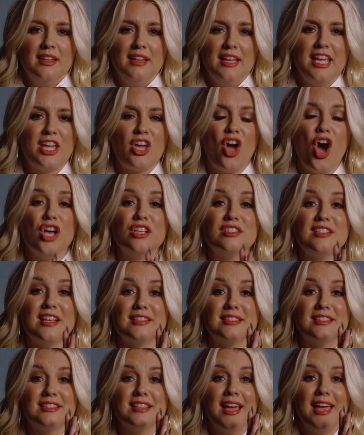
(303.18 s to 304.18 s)
He calls
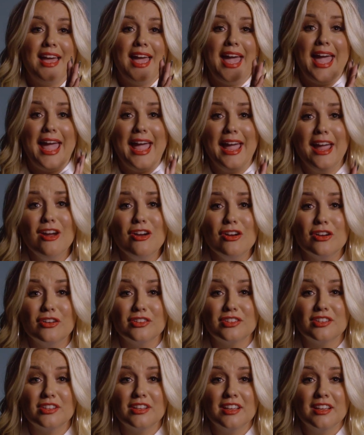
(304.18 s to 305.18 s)
us
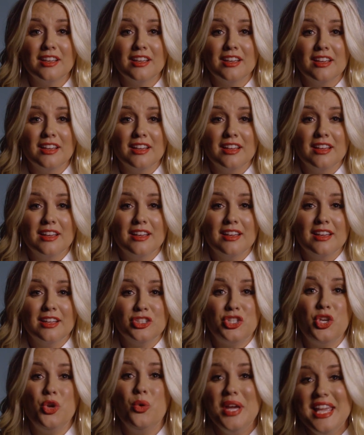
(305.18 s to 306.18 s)
heirs
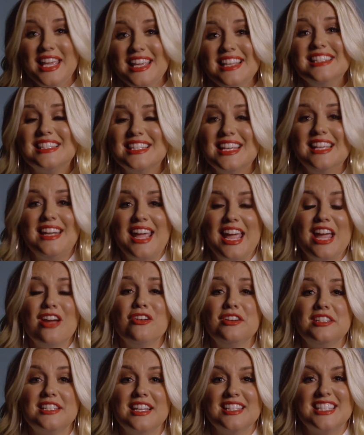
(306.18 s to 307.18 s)
to his
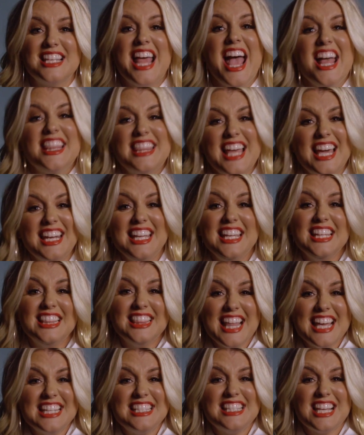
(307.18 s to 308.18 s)
inheritance that he
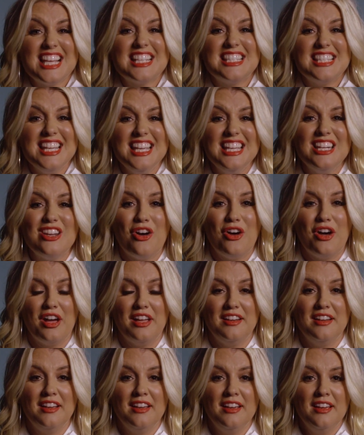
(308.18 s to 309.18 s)
lets us in on.
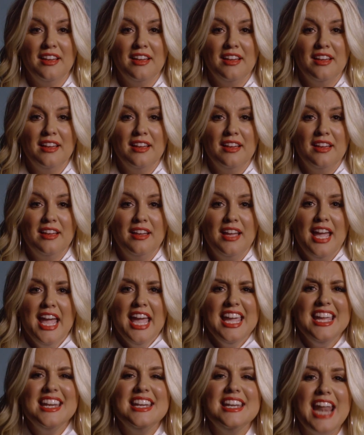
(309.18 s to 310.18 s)

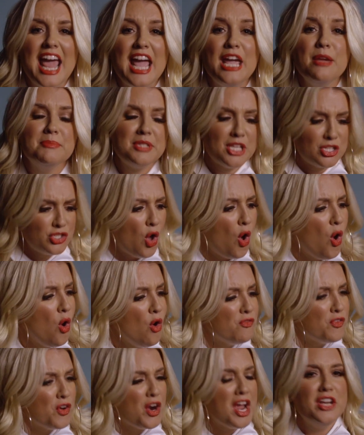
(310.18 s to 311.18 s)
He names us
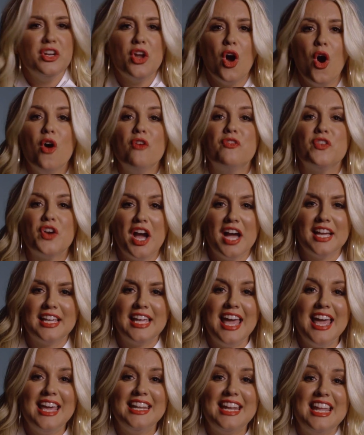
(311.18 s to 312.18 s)
over and over
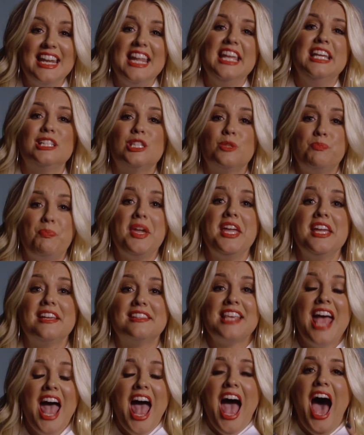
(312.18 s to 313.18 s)
again, and he
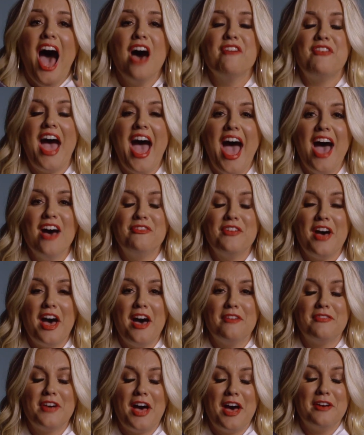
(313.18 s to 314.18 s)
speaks of
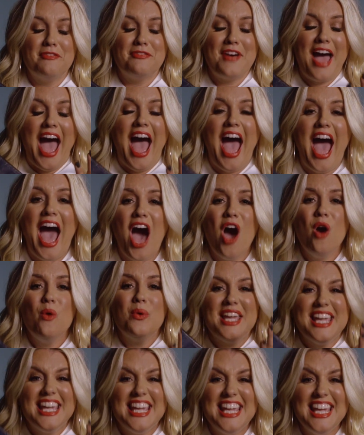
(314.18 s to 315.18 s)
how
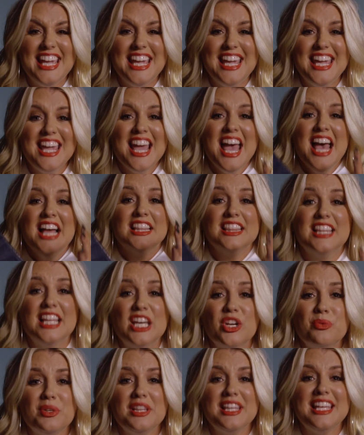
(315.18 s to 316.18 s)
he
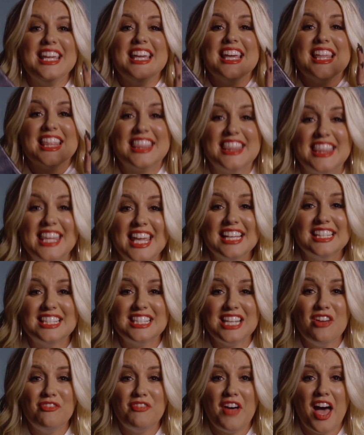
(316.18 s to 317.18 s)
literally thinks
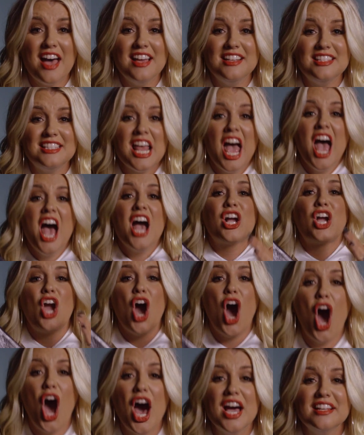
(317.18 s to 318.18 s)
of us
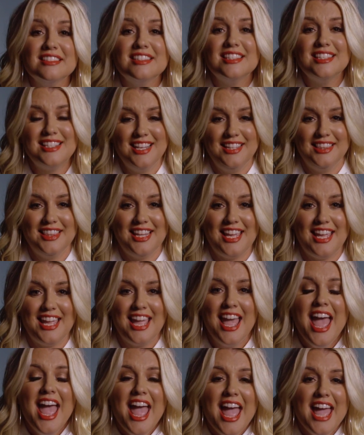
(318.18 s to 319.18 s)
constantly
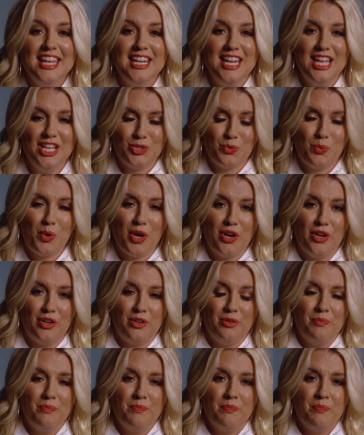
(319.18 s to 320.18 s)
in his word.
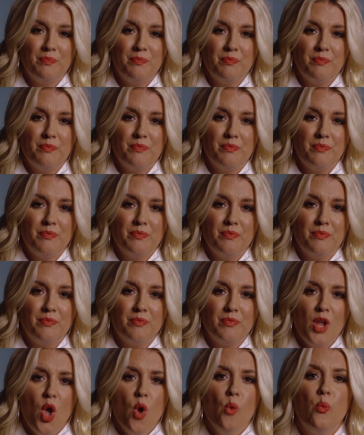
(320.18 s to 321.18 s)

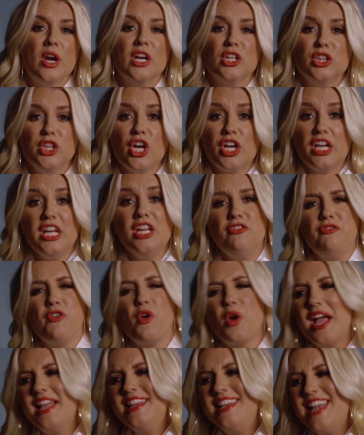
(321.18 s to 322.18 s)
We're looking
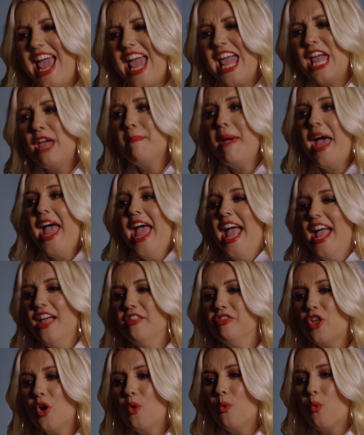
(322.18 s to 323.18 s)
for a name
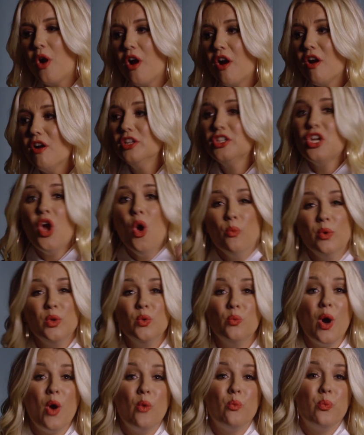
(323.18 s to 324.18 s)
in the world
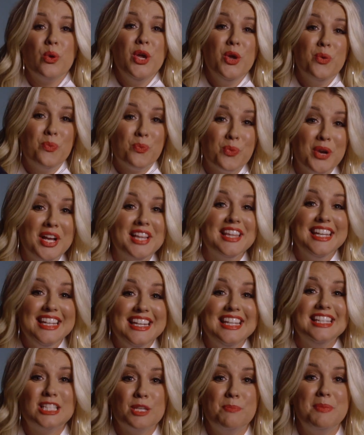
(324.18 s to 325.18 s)
when what we really
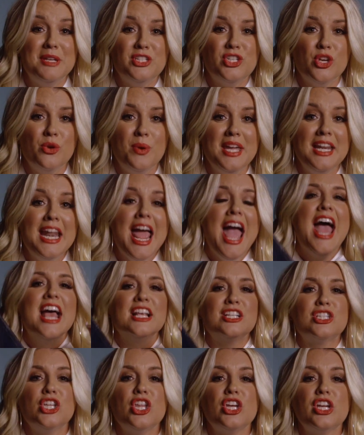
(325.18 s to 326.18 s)
need to be doing
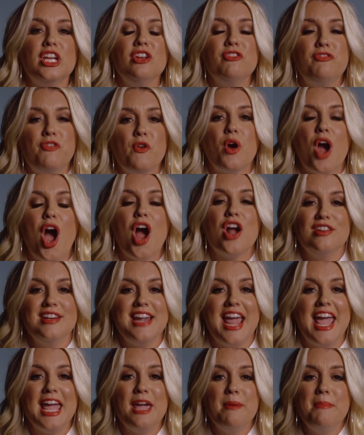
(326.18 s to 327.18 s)
is looking for our
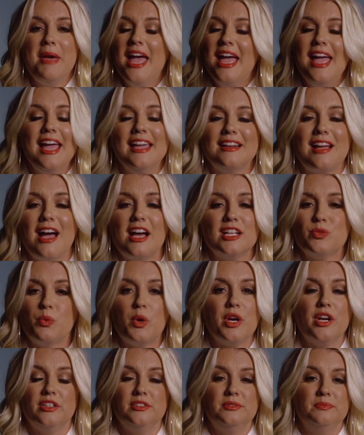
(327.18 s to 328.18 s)
name in God's
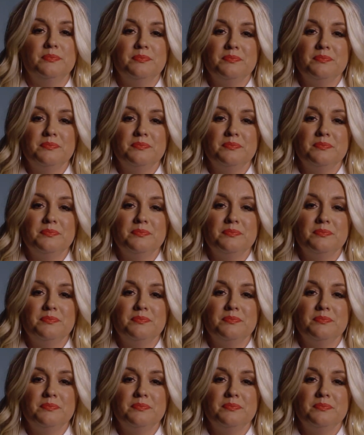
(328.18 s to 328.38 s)
word.